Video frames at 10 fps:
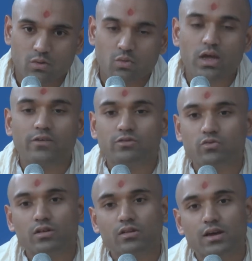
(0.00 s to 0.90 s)
We have to
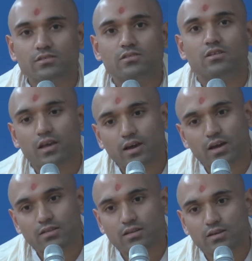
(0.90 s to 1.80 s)
realize his
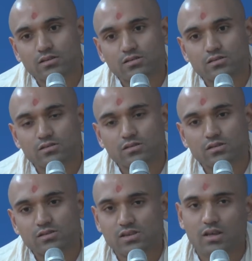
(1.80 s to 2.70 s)
Ekantik
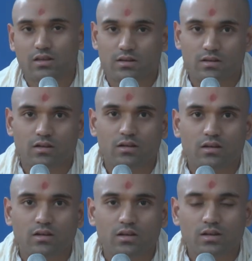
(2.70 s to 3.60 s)
saint,
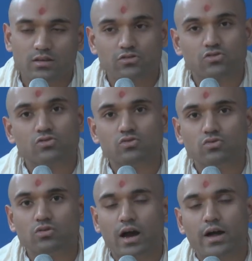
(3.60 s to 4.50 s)
his
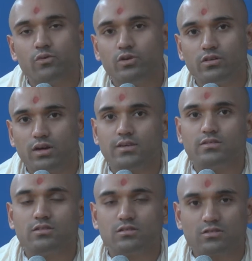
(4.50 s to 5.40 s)
true God
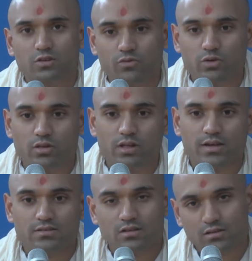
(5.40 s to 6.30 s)
realized, self
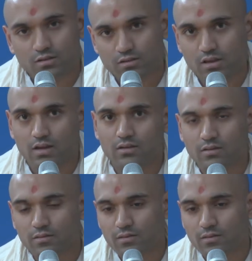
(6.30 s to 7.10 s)
realized saint.